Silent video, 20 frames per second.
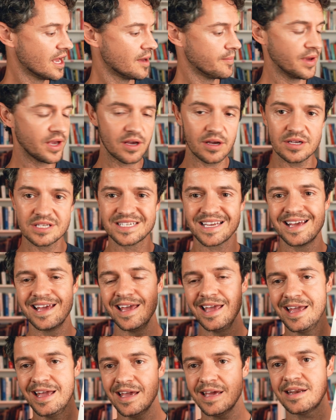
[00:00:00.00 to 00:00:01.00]
because
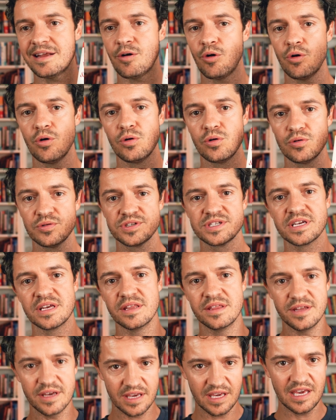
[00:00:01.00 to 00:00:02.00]
it holds
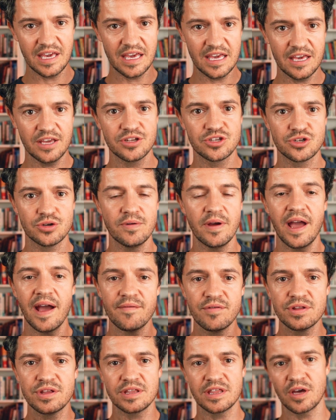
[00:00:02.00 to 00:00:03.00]
the key to
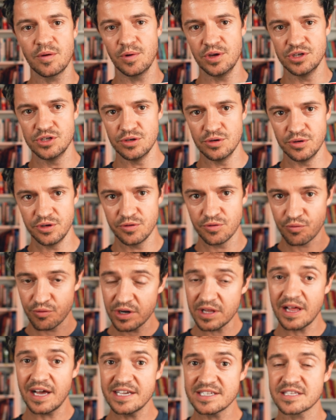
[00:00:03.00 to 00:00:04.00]
everything that we do. You'll
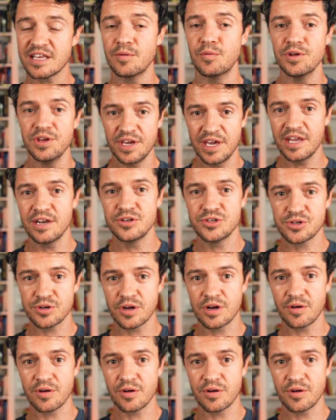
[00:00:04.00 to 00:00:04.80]
realize that when you get into your